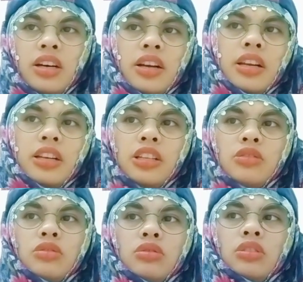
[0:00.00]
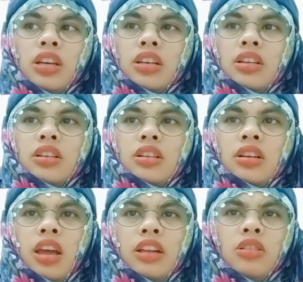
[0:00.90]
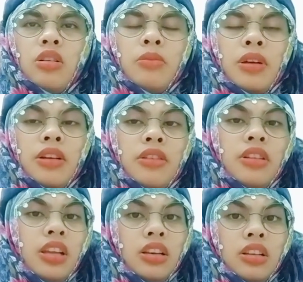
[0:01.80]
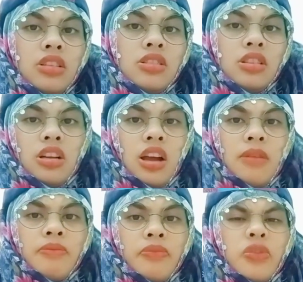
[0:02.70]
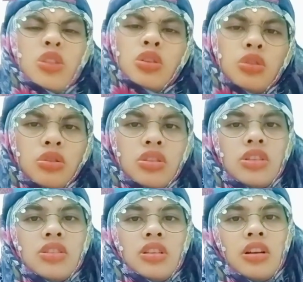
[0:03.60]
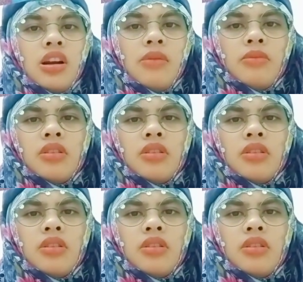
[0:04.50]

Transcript: ready to get the hate comment in Instagram, don't use Instagram.